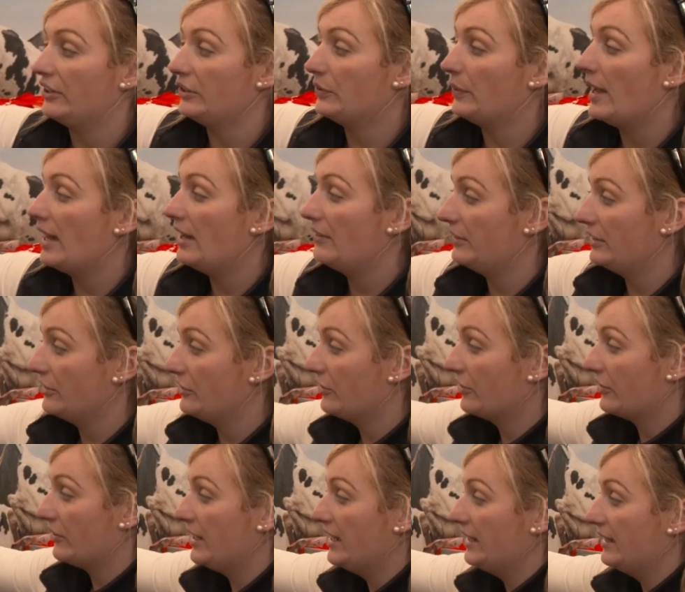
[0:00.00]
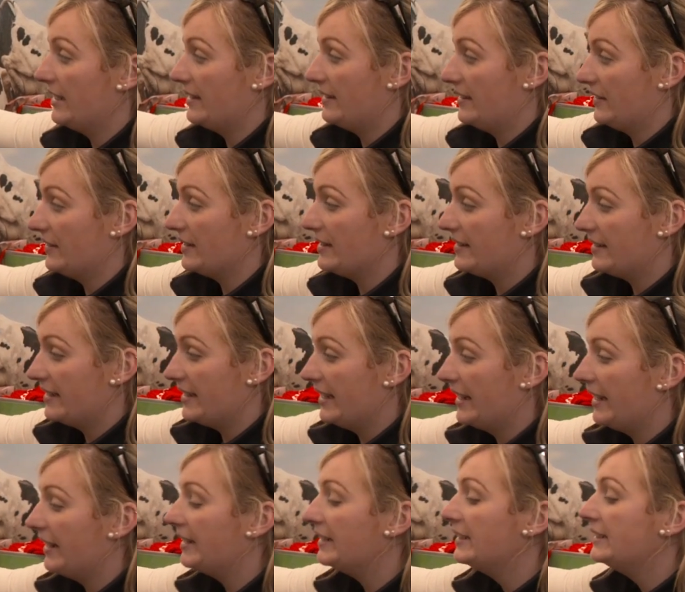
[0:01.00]
or 12-inch screen, as you can see
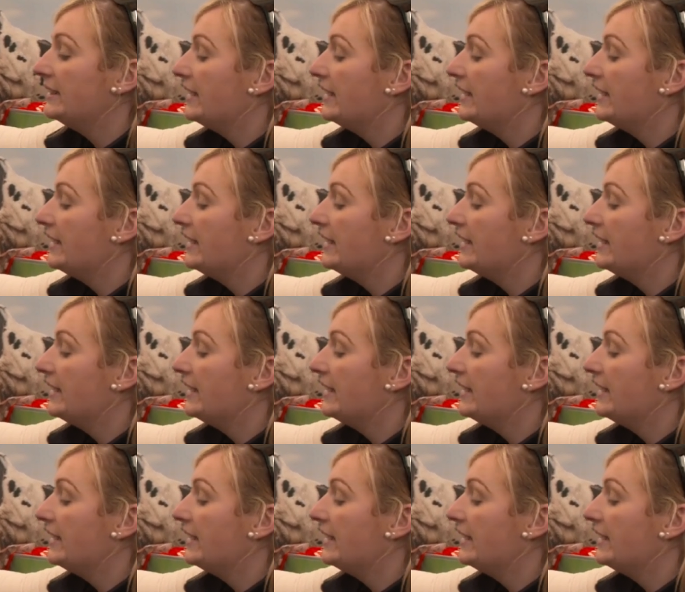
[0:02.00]
here.